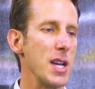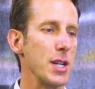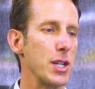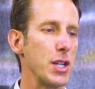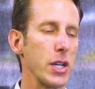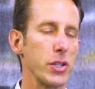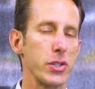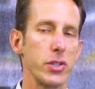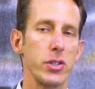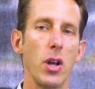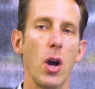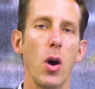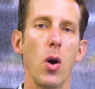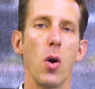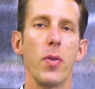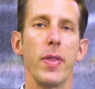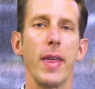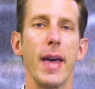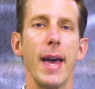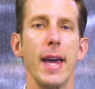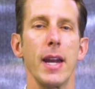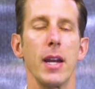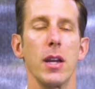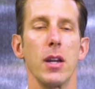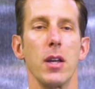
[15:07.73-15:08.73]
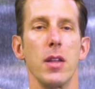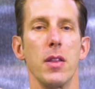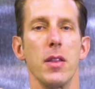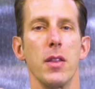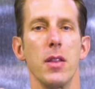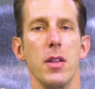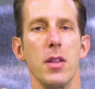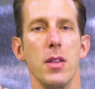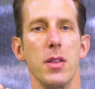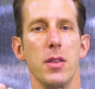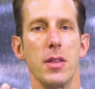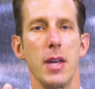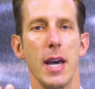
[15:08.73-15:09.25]
Just know that
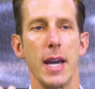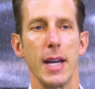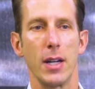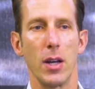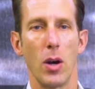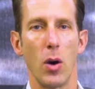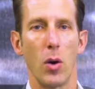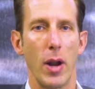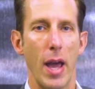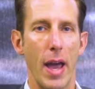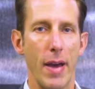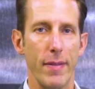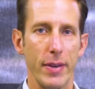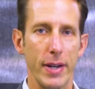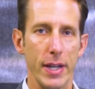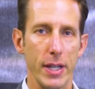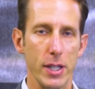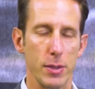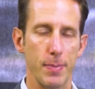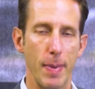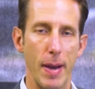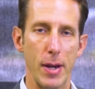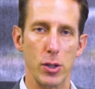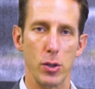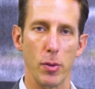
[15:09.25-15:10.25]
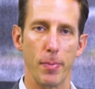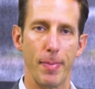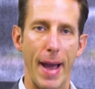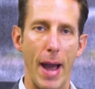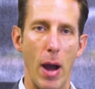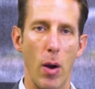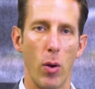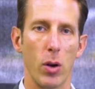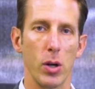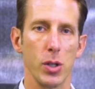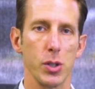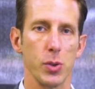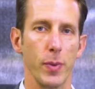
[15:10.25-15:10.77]
they don't have any special
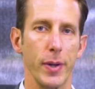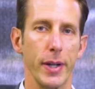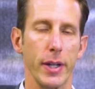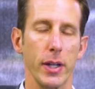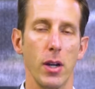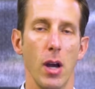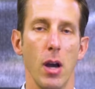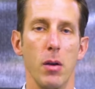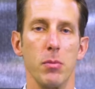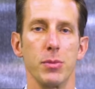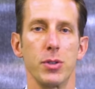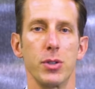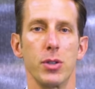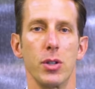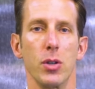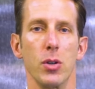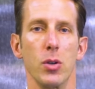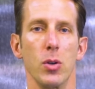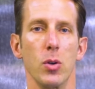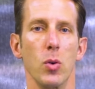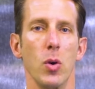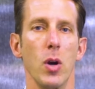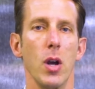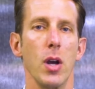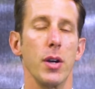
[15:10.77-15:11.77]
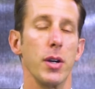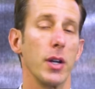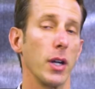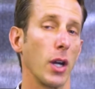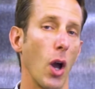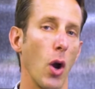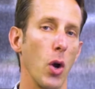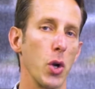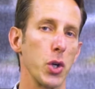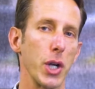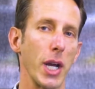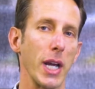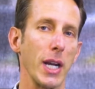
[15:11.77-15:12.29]
powers when it comes to
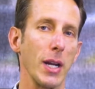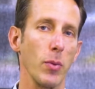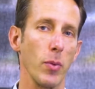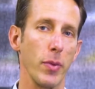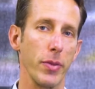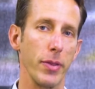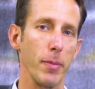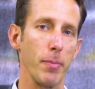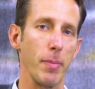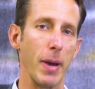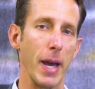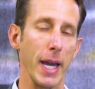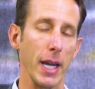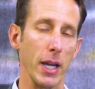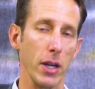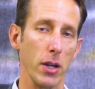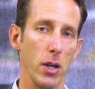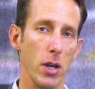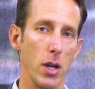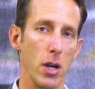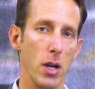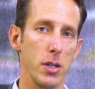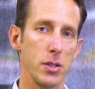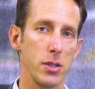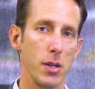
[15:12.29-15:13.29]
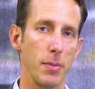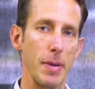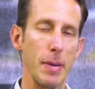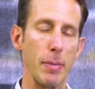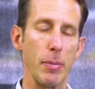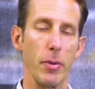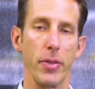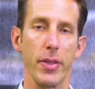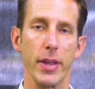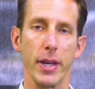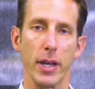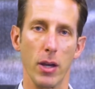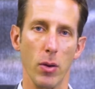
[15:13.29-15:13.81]
negotiating with the bank. Some
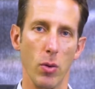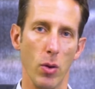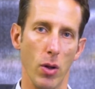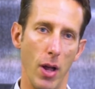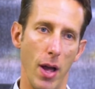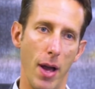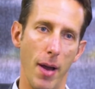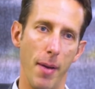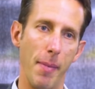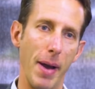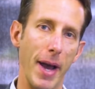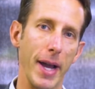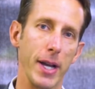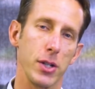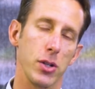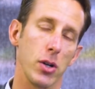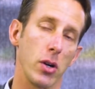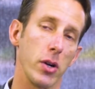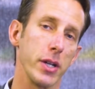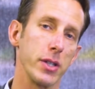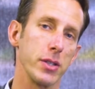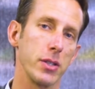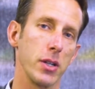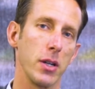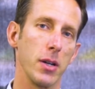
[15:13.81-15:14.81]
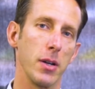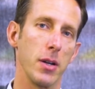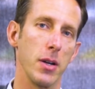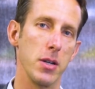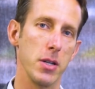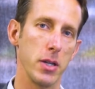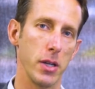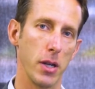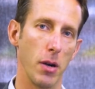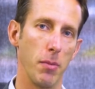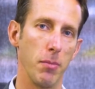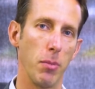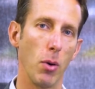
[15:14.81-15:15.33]
people think, well, my attorney's
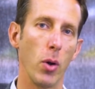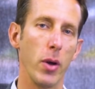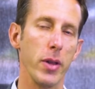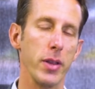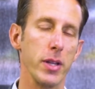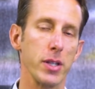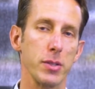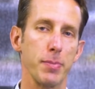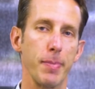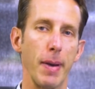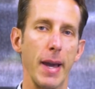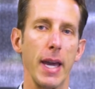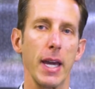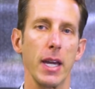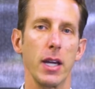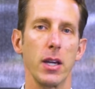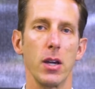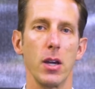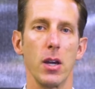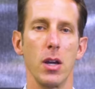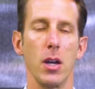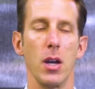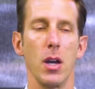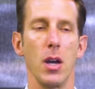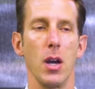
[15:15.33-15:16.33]
gonna bully this bank.